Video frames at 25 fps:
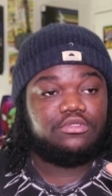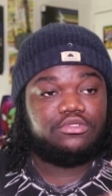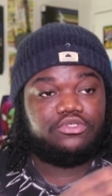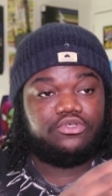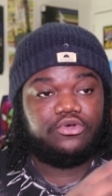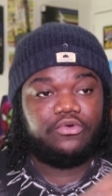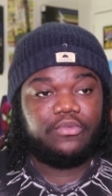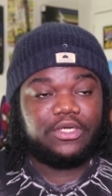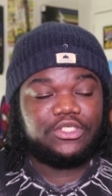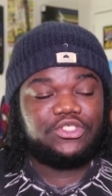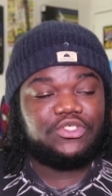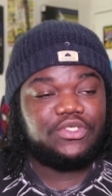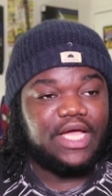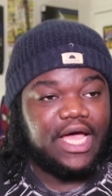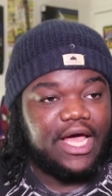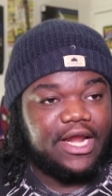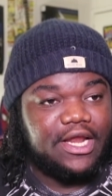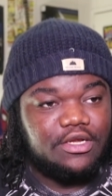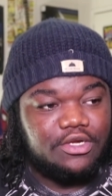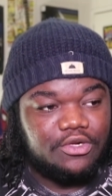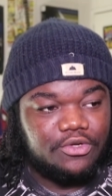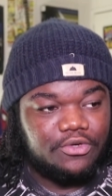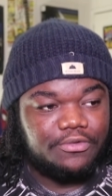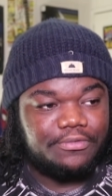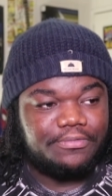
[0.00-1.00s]
do what you
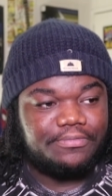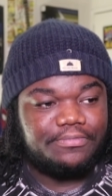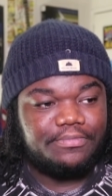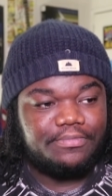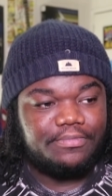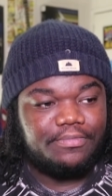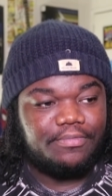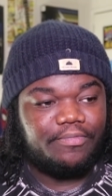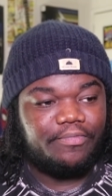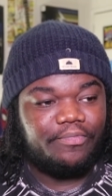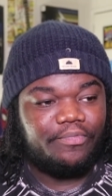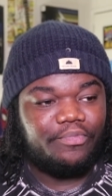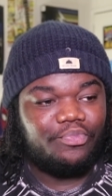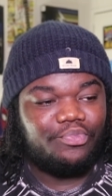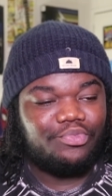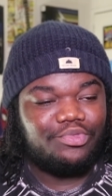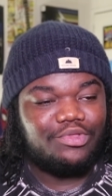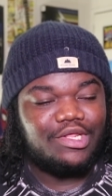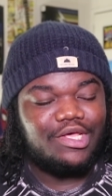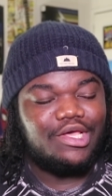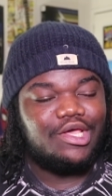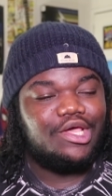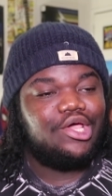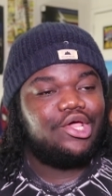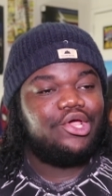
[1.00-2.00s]
gotta do.
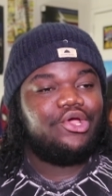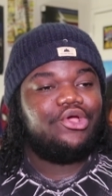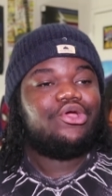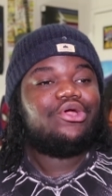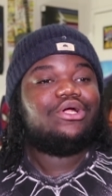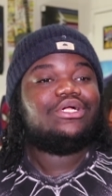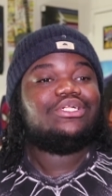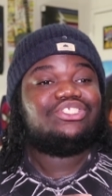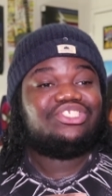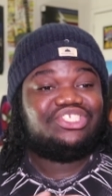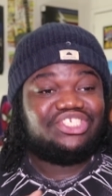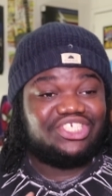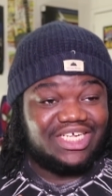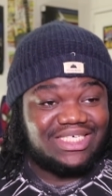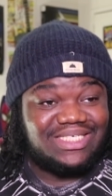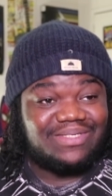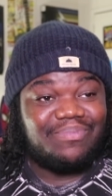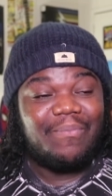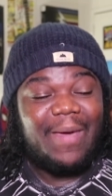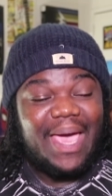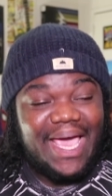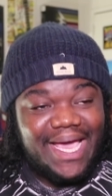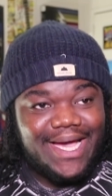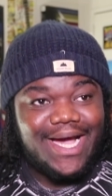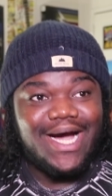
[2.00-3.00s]

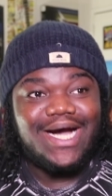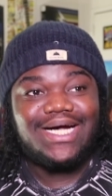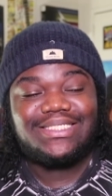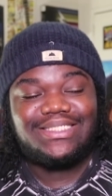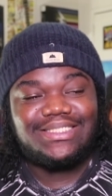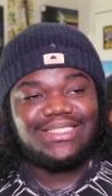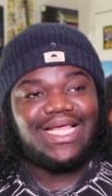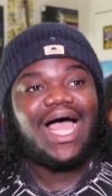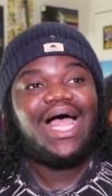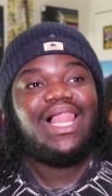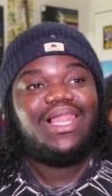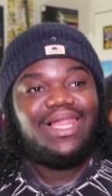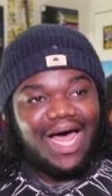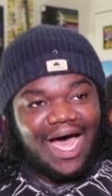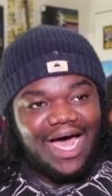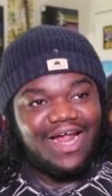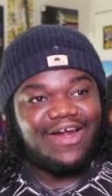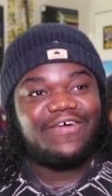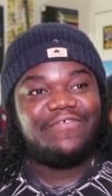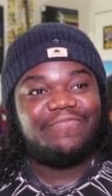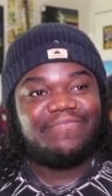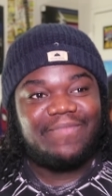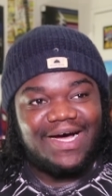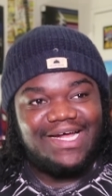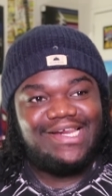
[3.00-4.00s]
Just make us a lot
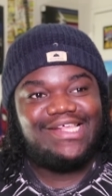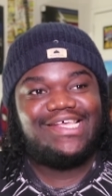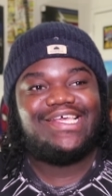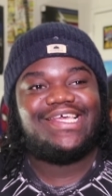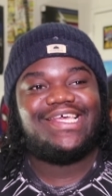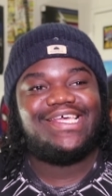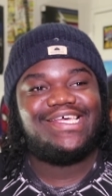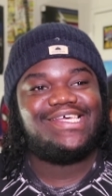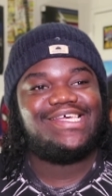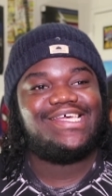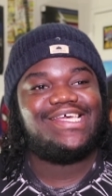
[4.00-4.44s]
of money.